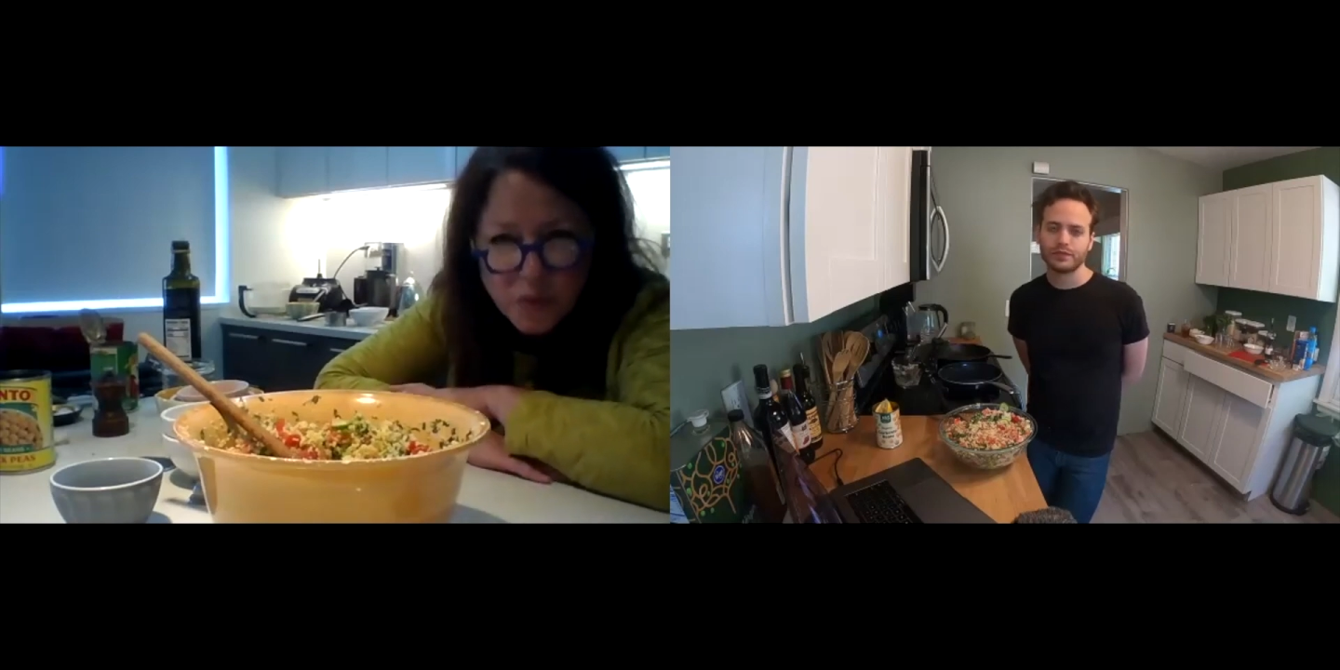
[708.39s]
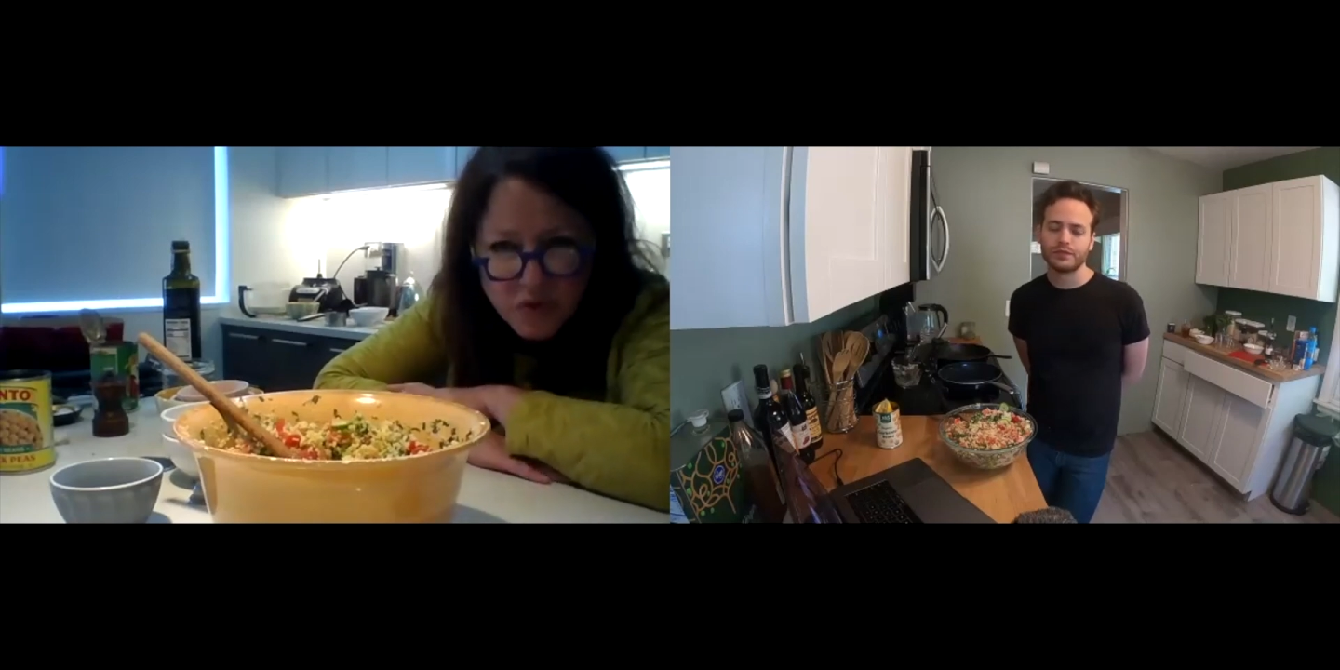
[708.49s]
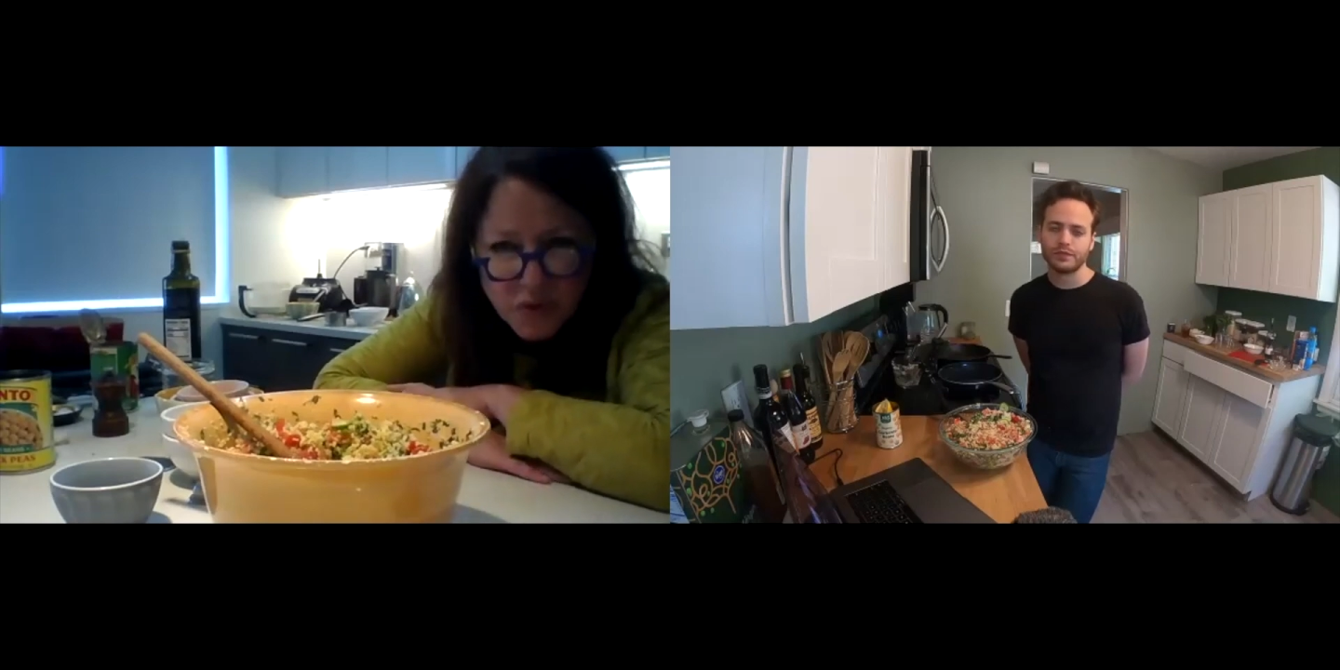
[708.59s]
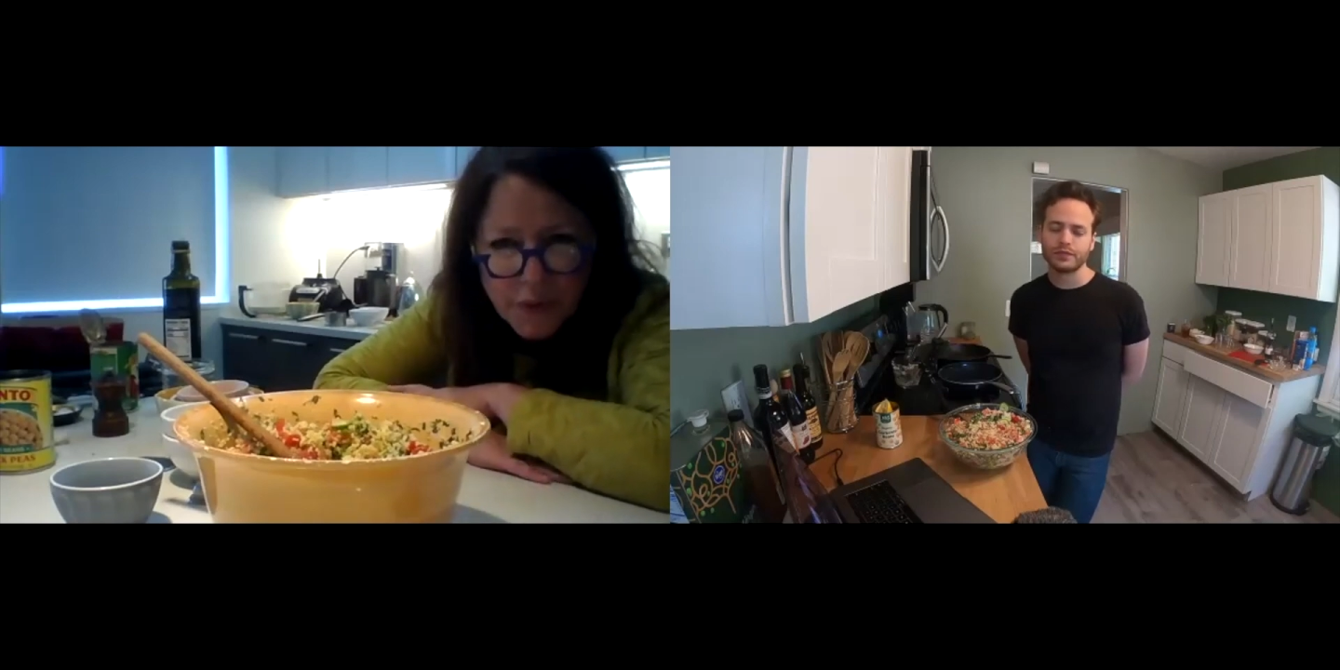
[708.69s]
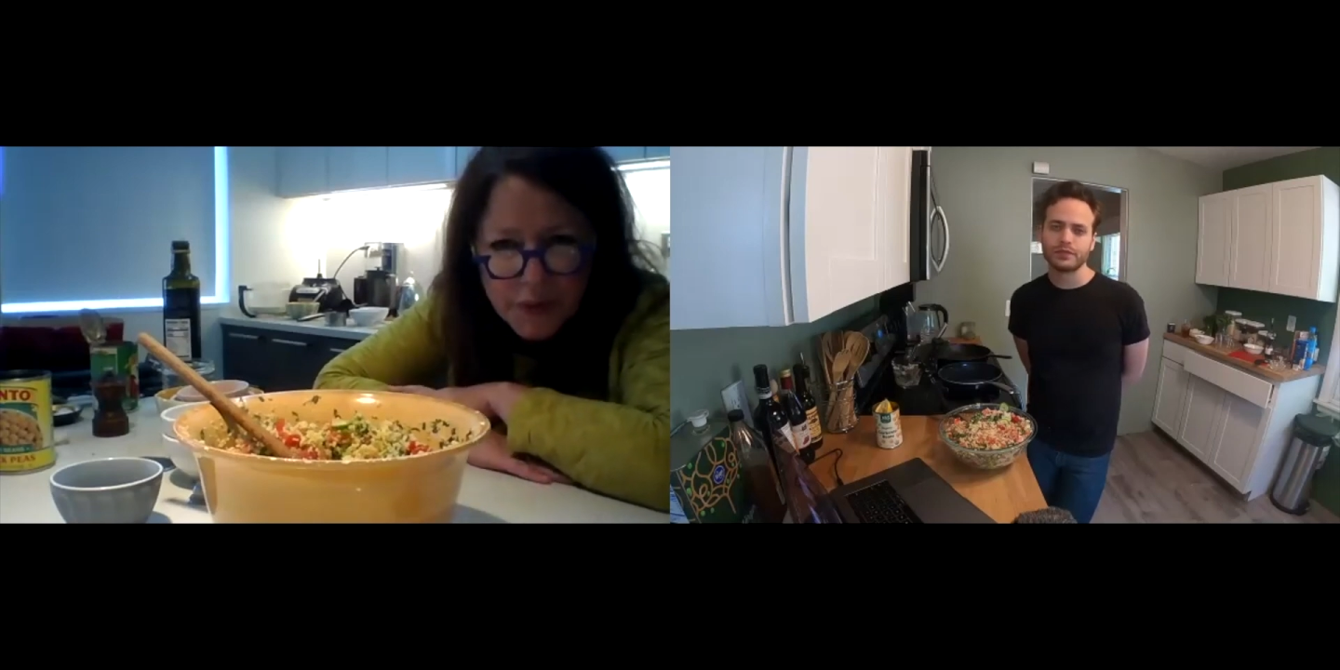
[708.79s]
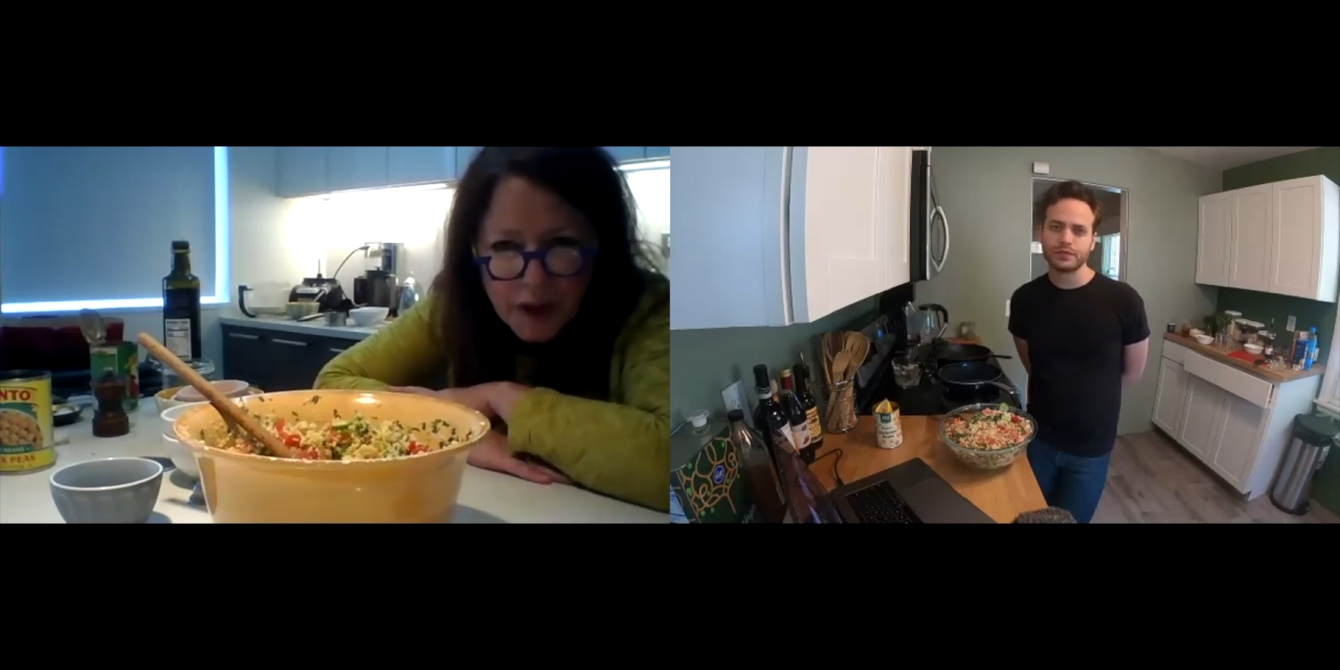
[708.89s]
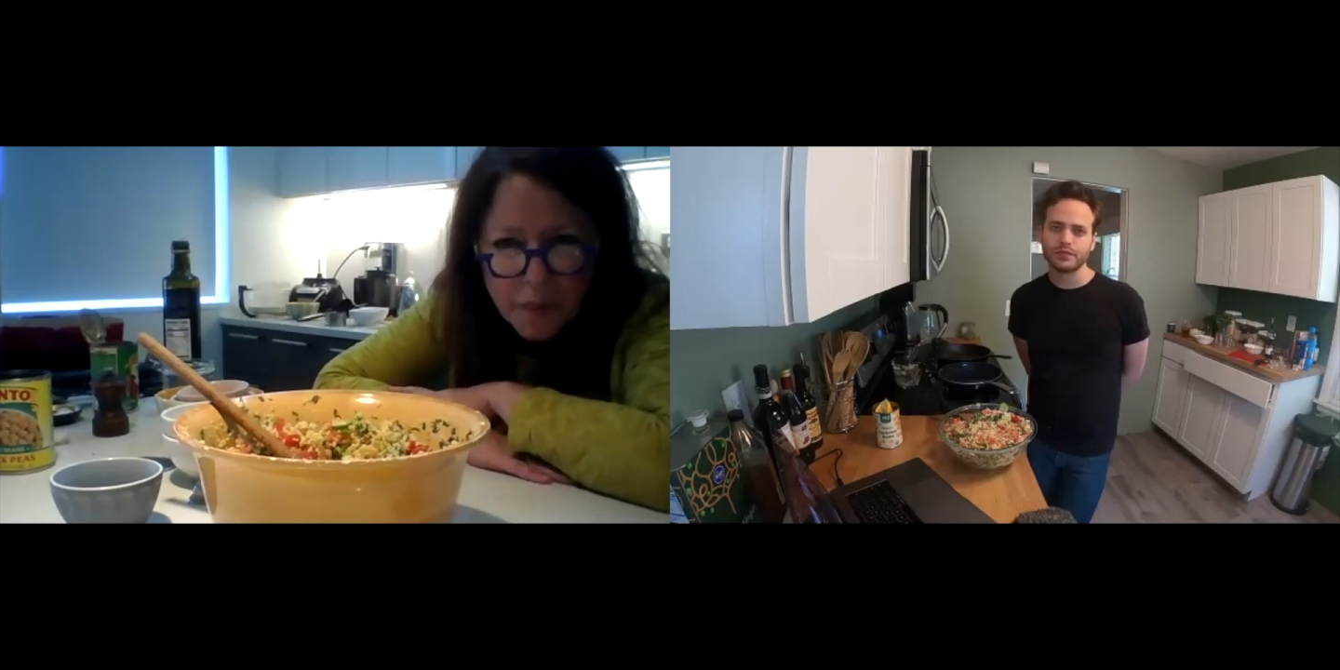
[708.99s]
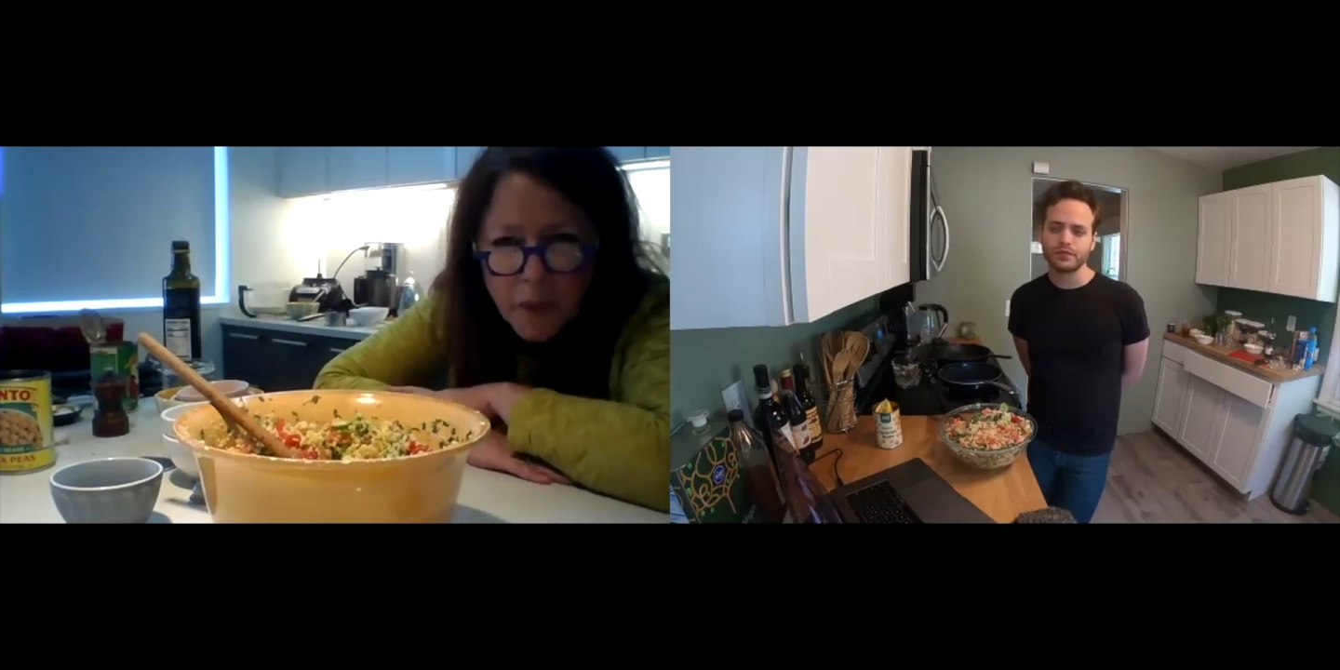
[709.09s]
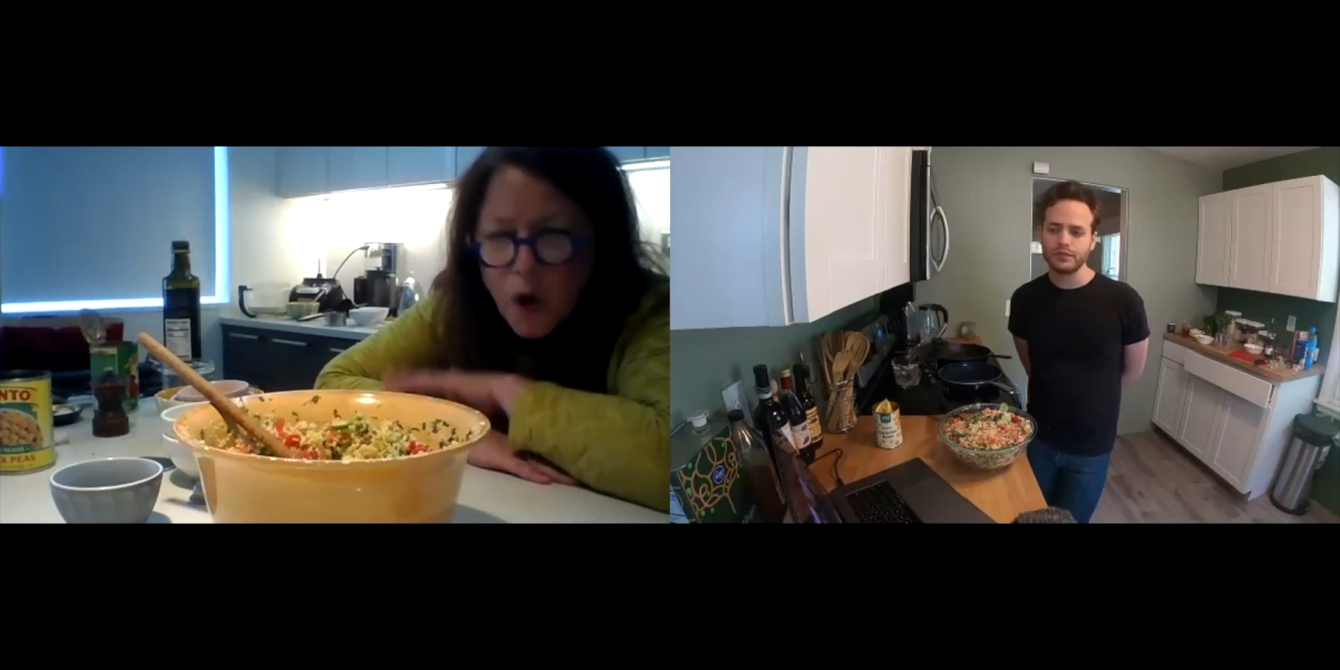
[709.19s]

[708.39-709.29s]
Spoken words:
was growing up,